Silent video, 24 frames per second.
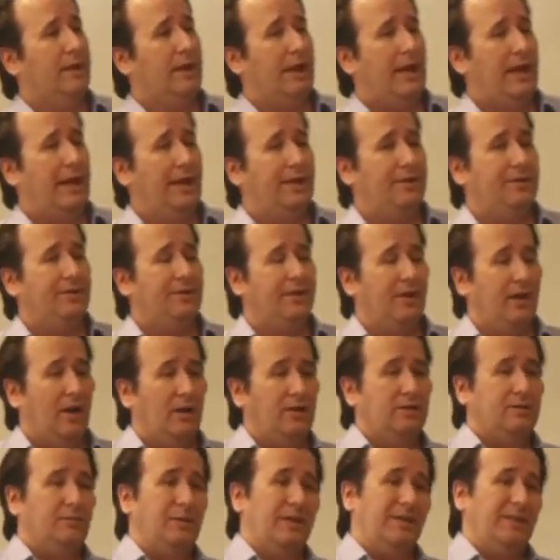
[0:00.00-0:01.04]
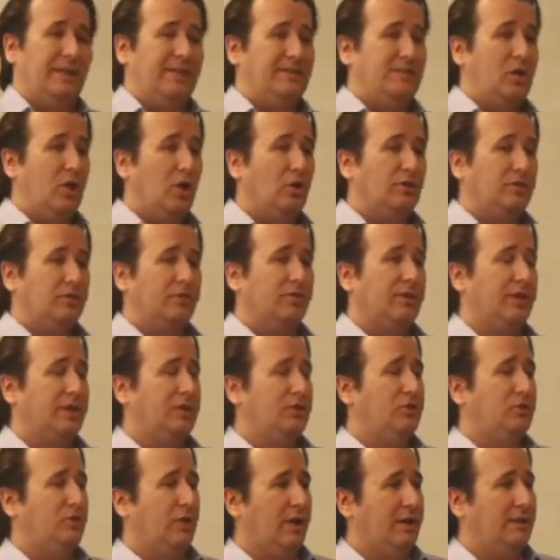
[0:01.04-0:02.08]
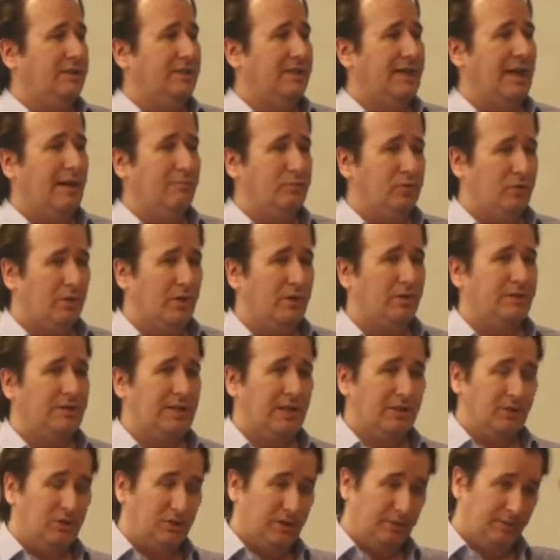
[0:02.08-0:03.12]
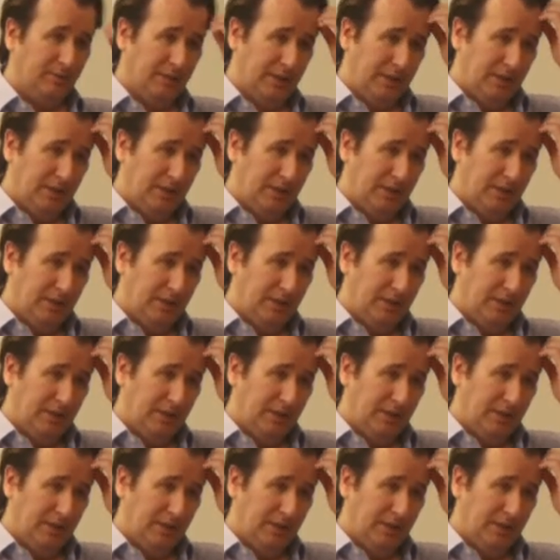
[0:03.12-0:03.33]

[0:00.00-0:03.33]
And ultimately, there's lots of things trying to capture our attention.